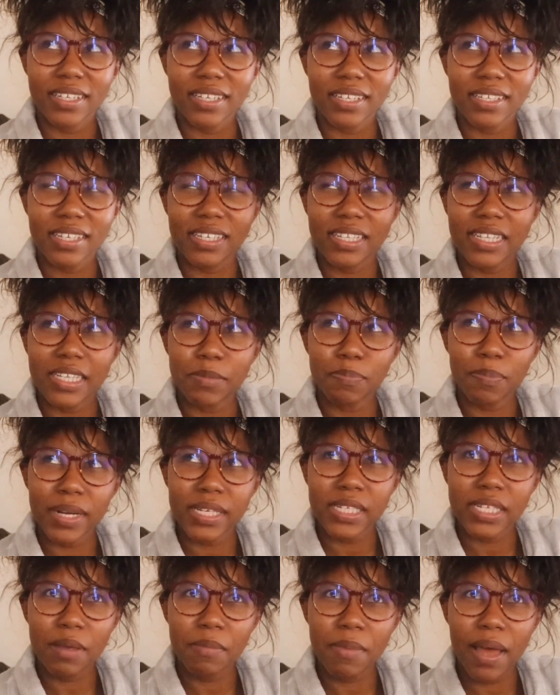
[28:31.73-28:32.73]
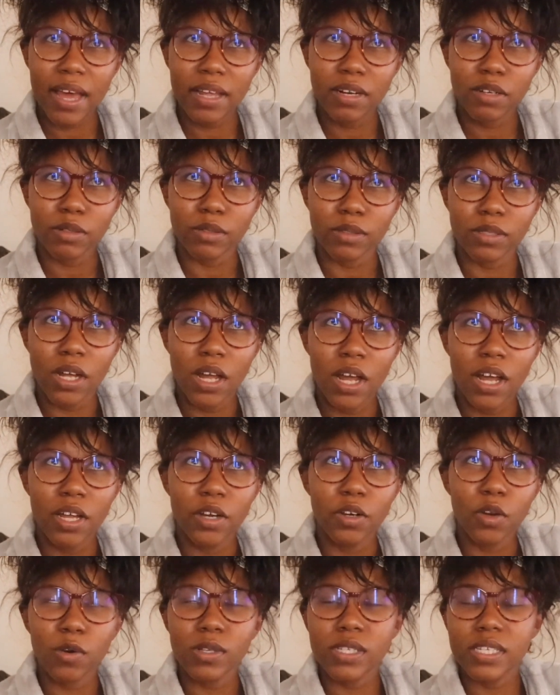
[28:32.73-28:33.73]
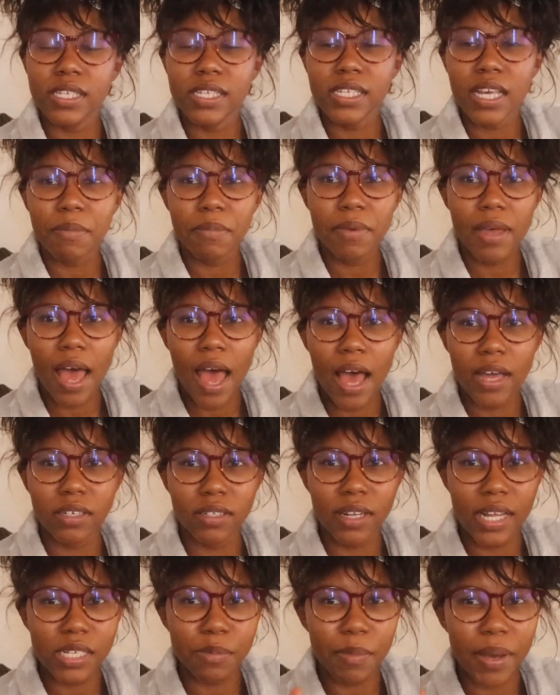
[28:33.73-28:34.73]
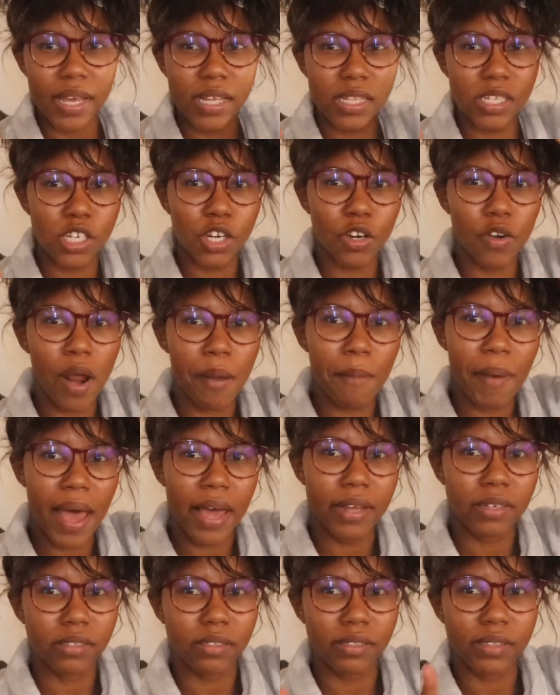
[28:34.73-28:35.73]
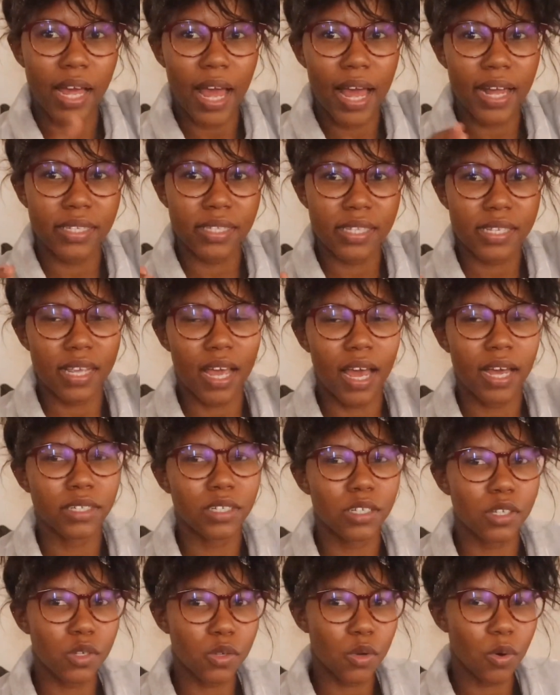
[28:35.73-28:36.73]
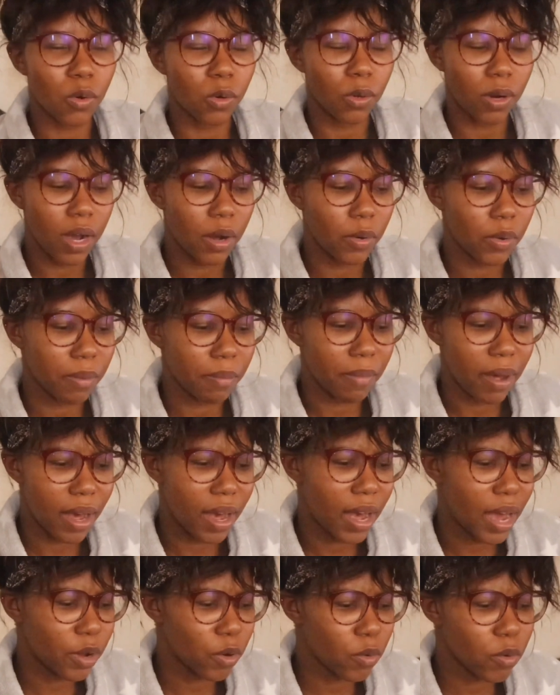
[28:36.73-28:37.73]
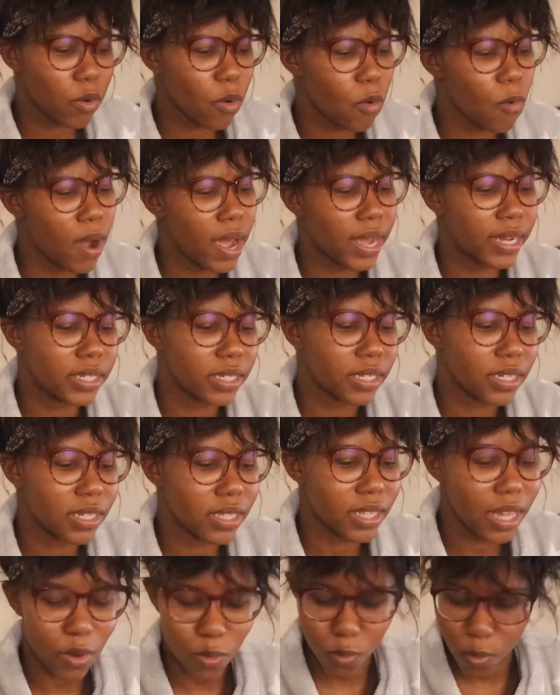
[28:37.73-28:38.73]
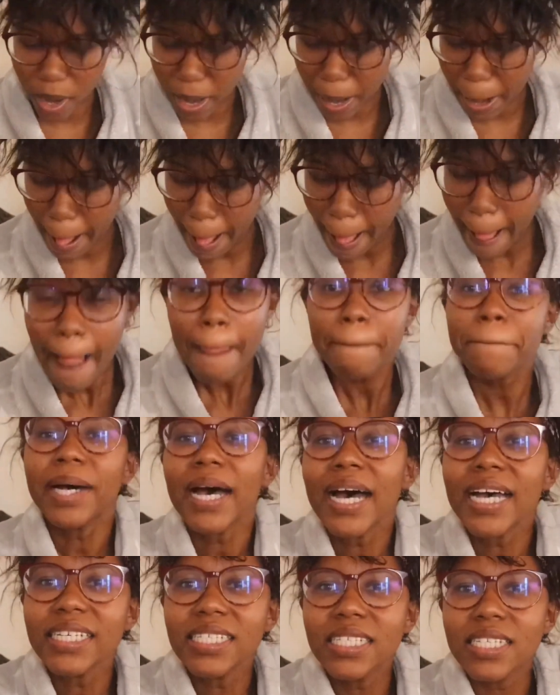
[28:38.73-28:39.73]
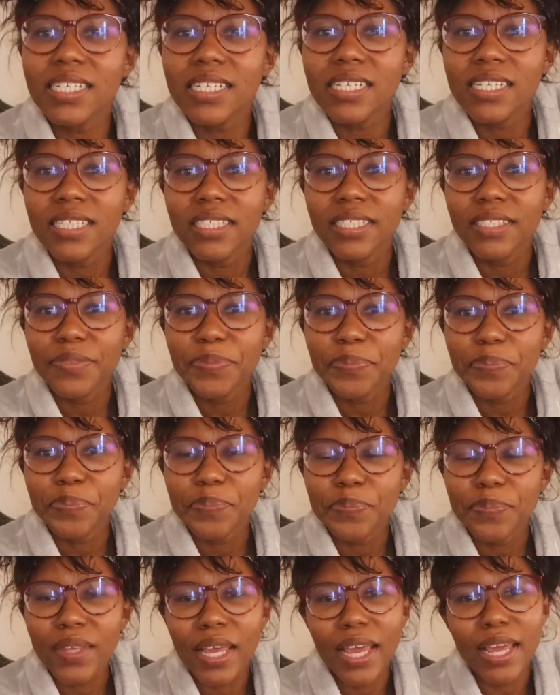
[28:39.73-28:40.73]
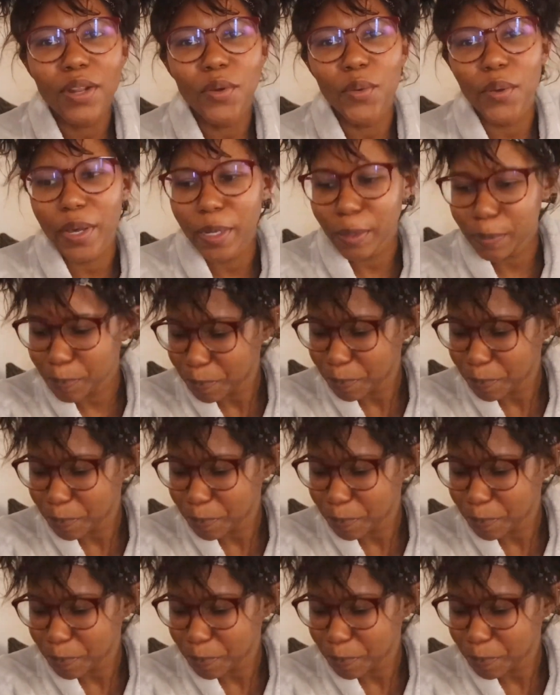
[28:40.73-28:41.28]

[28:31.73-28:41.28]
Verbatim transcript: Is it the, my same handle? No, it's the same handle as my Instagram handle at underscore however. I don't know why I did it that way. But anyway,